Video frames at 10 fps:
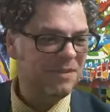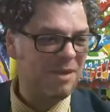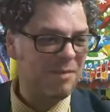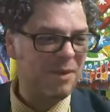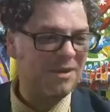
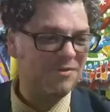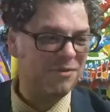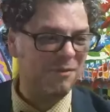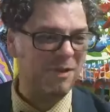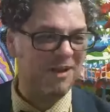D. Brad's
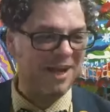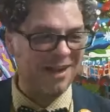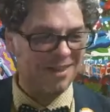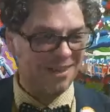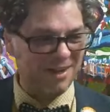from an
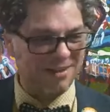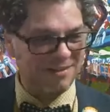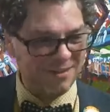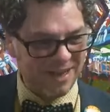island in